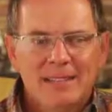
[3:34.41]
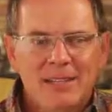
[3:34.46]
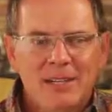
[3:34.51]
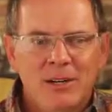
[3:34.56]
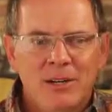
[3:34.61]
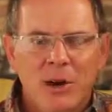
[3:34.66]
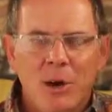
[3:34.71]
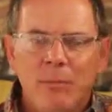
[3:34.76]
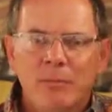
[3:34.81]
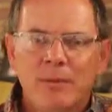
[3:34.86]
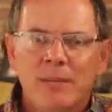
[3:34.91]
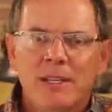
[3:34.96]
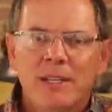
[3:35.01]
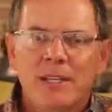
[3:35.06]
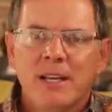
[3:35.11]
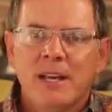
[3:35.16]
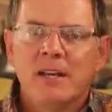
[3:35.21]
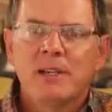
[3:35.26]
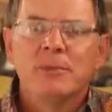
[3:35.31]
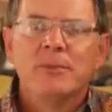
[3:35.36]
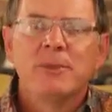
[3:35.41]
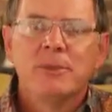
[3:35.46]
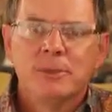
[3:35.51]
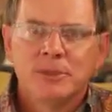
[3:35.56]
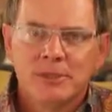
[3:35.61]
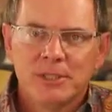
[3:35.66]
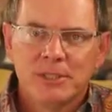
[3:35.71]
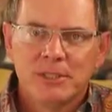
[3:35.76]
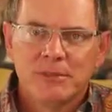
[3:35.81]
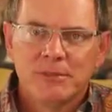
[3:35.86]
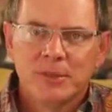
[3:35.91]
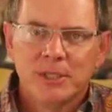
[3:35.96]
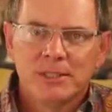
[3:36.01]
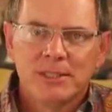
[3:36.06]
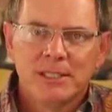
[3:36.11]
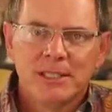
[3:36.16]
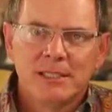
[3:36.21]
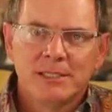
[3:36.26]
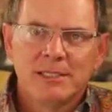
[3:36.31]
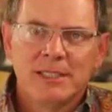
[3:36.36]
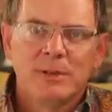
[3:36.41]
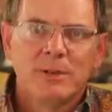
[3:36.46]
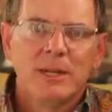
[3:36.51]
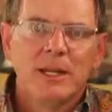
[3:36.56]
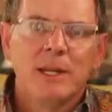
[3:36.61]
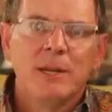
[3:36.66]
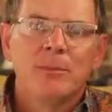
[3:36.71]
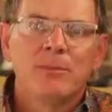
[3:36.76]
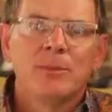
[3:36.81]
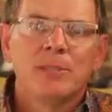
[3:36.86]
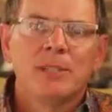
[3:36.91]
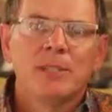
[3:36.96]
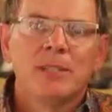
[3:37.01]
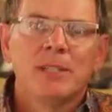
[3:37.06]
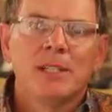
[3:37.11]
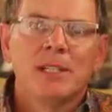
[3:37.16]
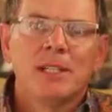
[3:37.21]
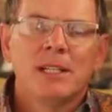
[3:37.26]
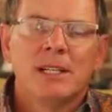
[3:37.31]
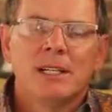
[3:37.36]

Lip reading: you know, hopefully the Entrepreneur Center of West Tennessee will help to